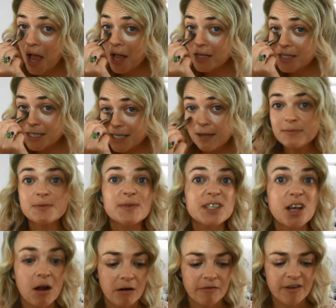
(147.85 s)
It's the same as
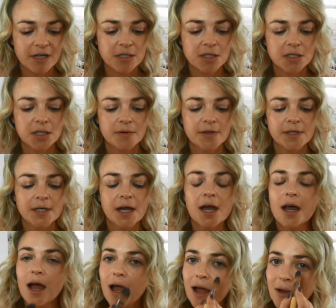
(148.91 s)
mascara face, isn't
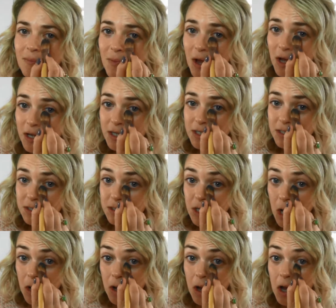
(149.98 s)
it?
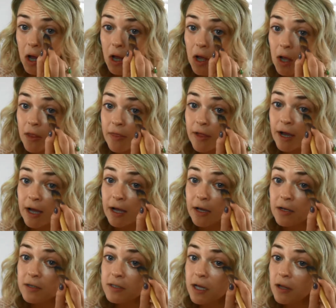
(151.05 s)
So that
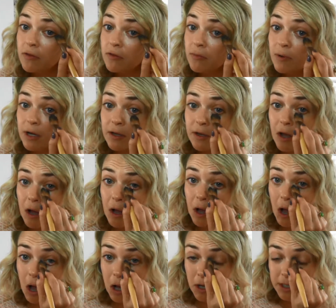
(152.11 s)
goes under my
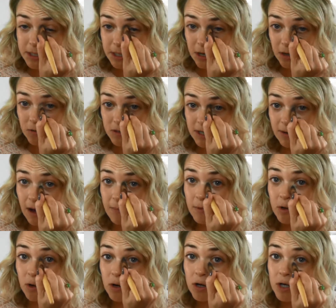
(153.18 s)
eye circles. Now I'm
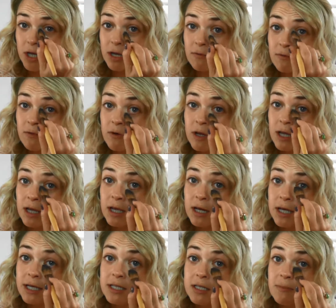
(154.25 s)
not looking
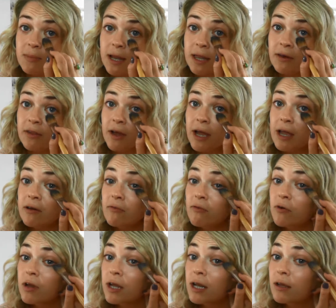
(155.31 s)
really to blend that in
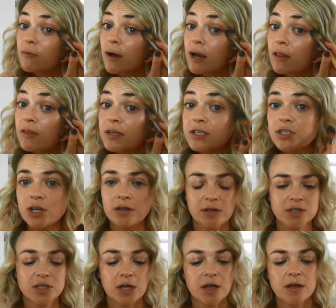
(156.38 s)
really well at this
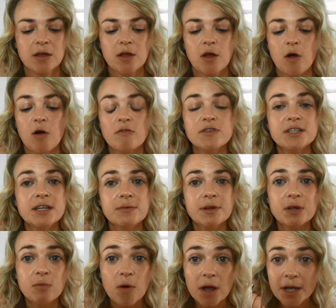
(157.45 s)
juncture. Obviously when
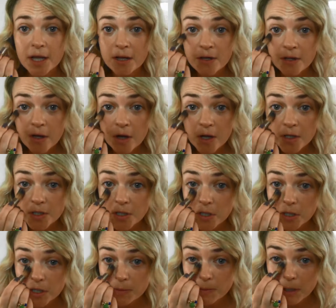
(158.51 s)
you're working under the eye you do
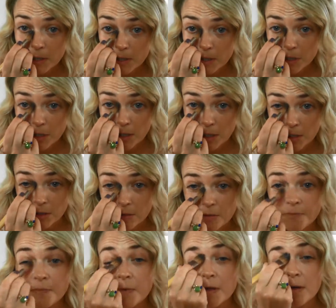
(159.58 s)
need to be nice and
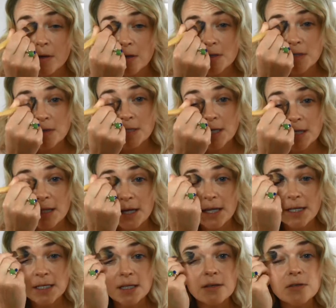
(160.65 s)
gentle. So I take that
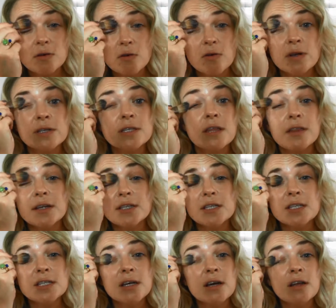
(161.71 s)
into those corners, and then
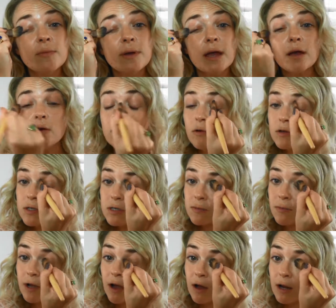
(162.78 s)
just a tiny bit across
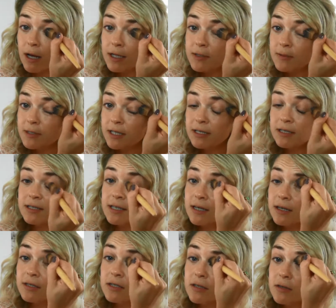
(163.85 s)
my eyelids, because as I
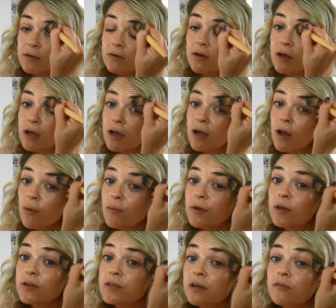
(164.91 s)
said,
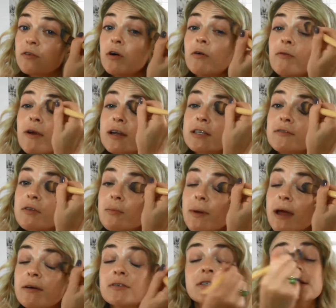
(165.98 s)
because I've got relatively
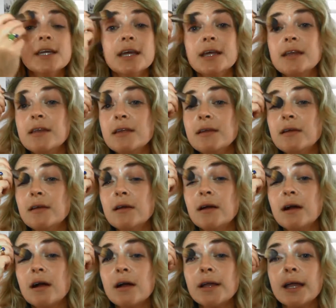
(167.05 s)
pale skin,
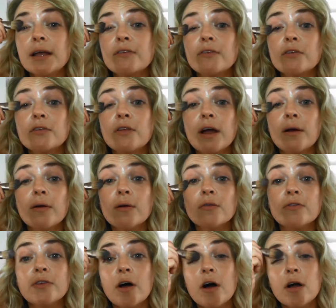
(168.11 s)
I get sort of
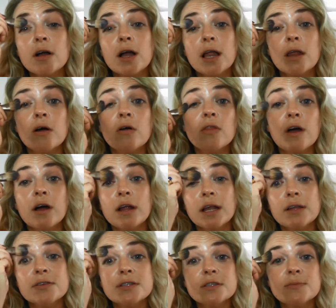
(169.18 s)
that dark colour on the
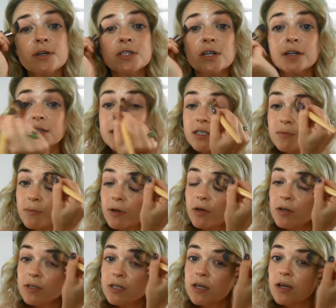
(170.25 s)
eyelids, and it's much nicer to
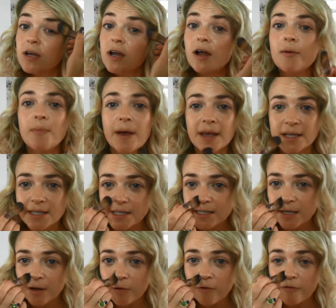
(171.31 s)
put a
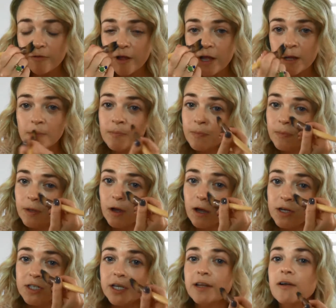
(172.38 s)
base of
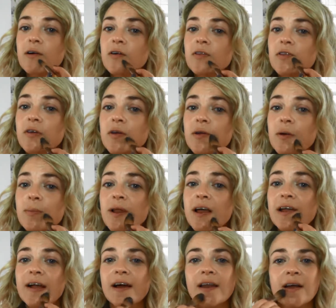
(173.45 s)
eyeshadow onto a
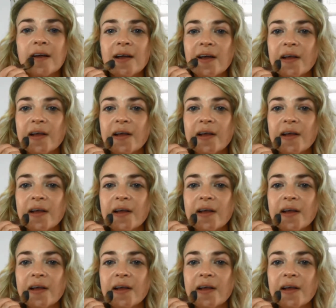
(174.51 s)
plain colour.